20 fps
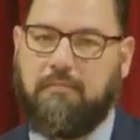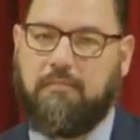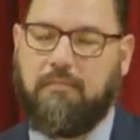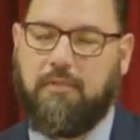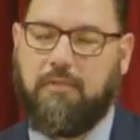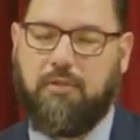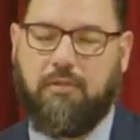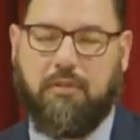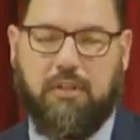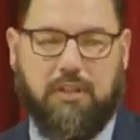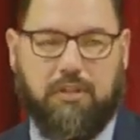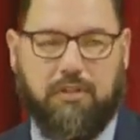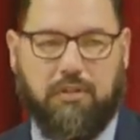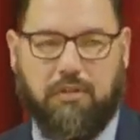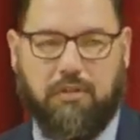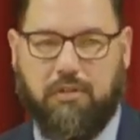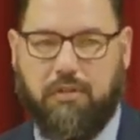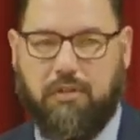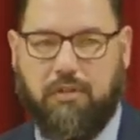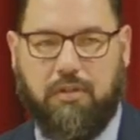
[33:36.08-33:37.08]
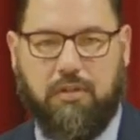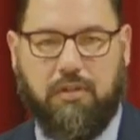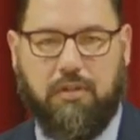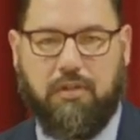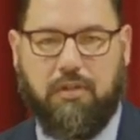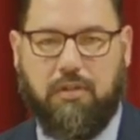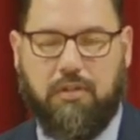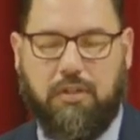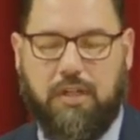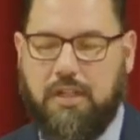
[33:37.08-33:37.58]
You don't need your
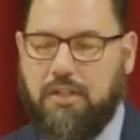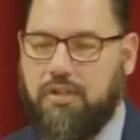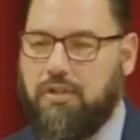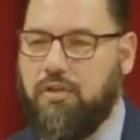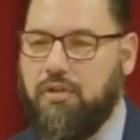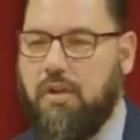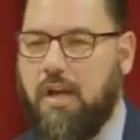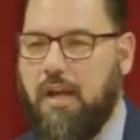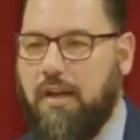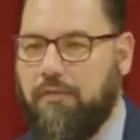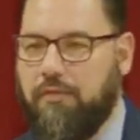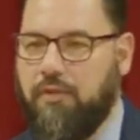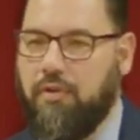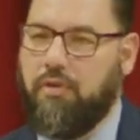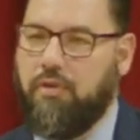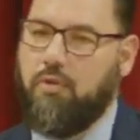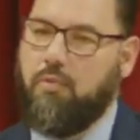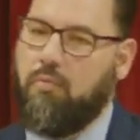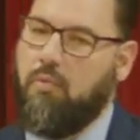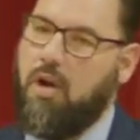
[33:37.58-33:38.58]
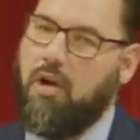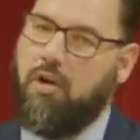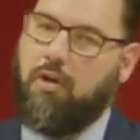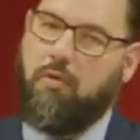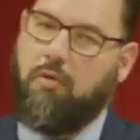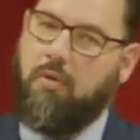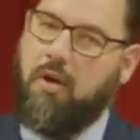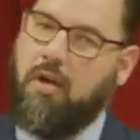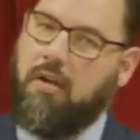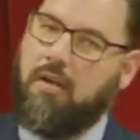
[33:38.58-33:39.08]
Yes, you have your, you walk
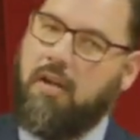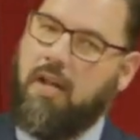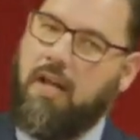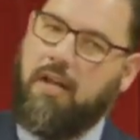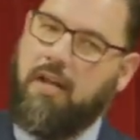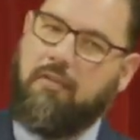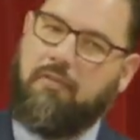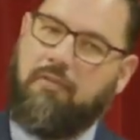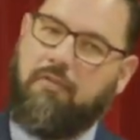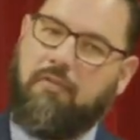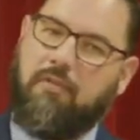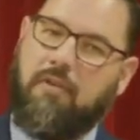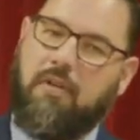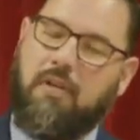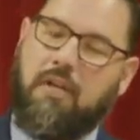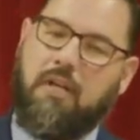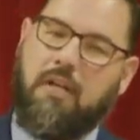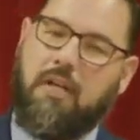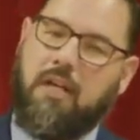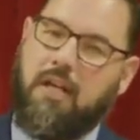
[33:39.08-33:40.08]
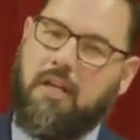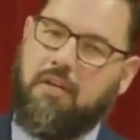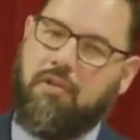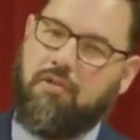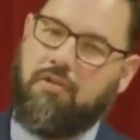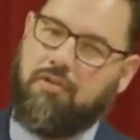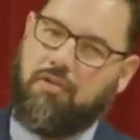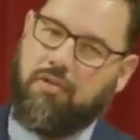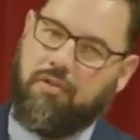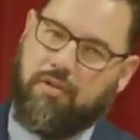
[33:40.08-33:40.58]
around life and
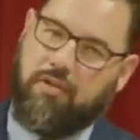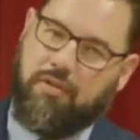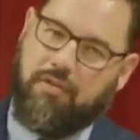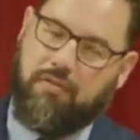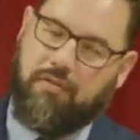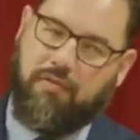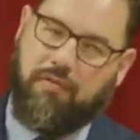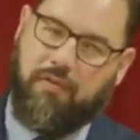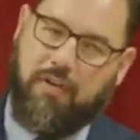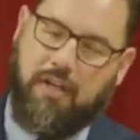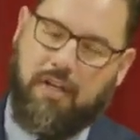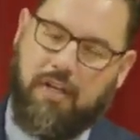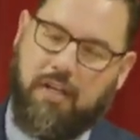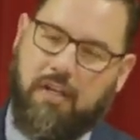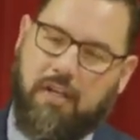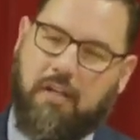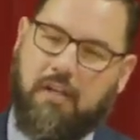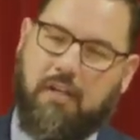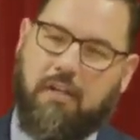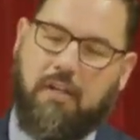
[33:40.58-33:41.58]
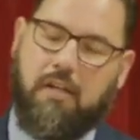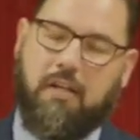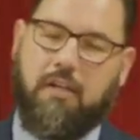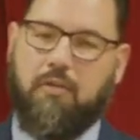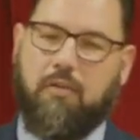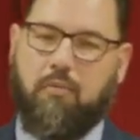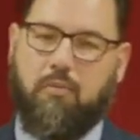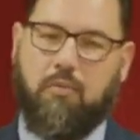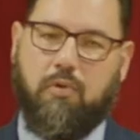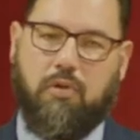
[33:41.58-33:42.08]
you dirty your feet in
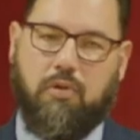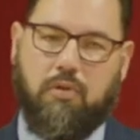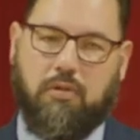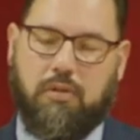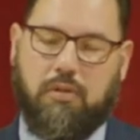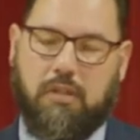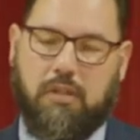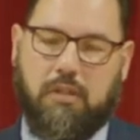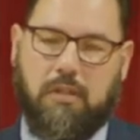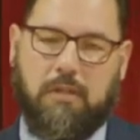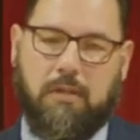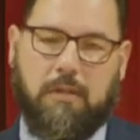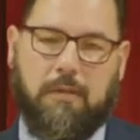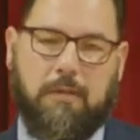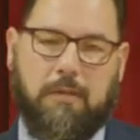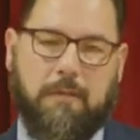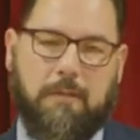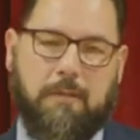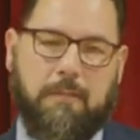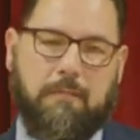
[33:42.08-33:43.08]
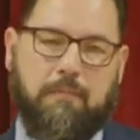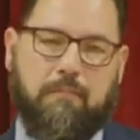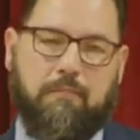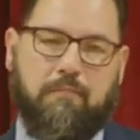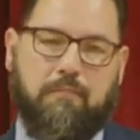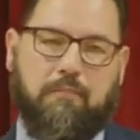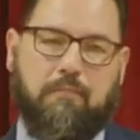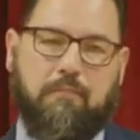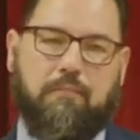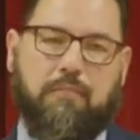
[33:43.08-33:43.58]
the world,
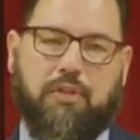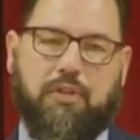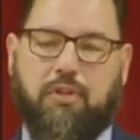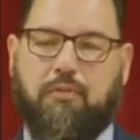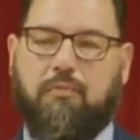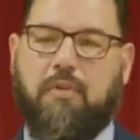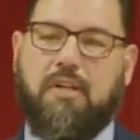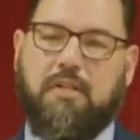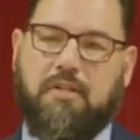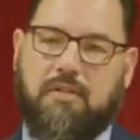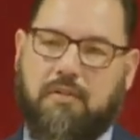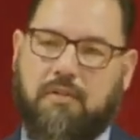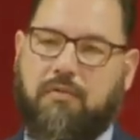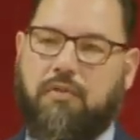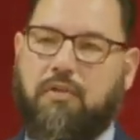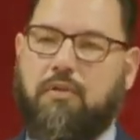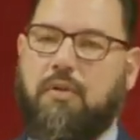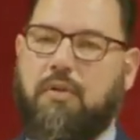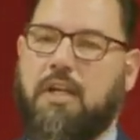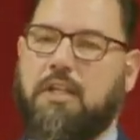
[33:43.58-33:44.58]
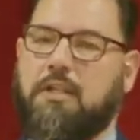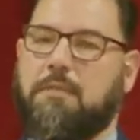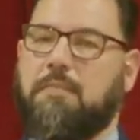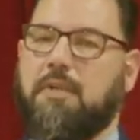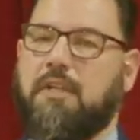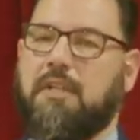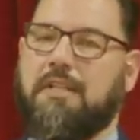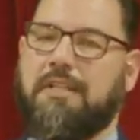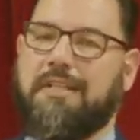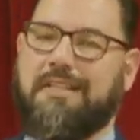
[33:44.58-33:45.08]
but the rest of you has
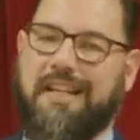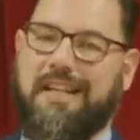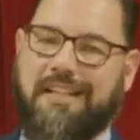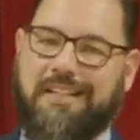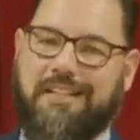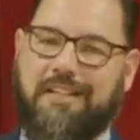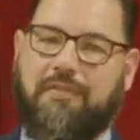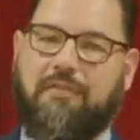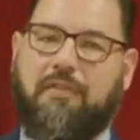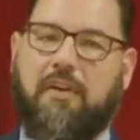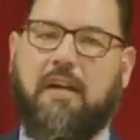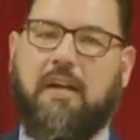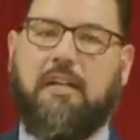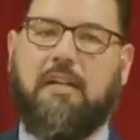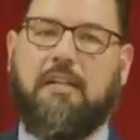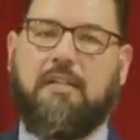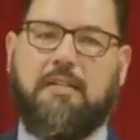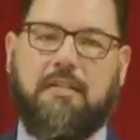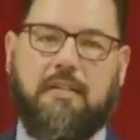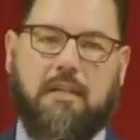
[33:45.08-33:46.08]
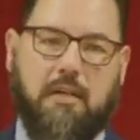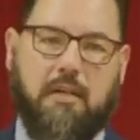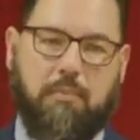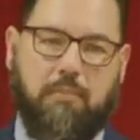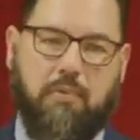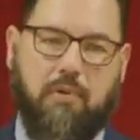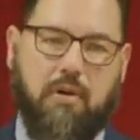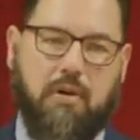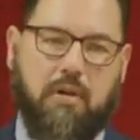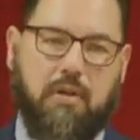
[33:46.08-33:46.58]
been sanctified and set
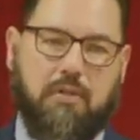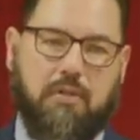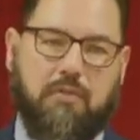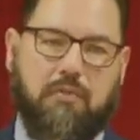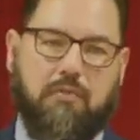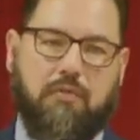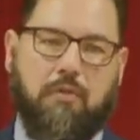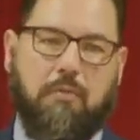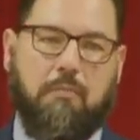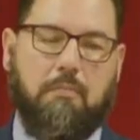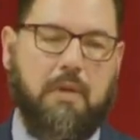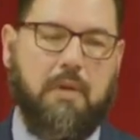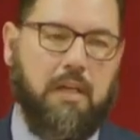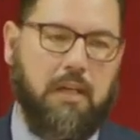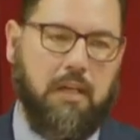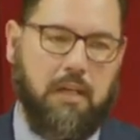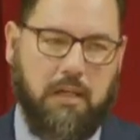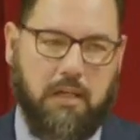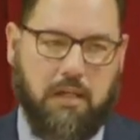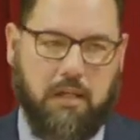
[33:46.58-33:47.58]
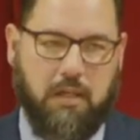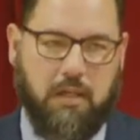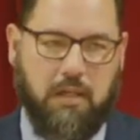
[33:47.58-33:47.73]
apart for me.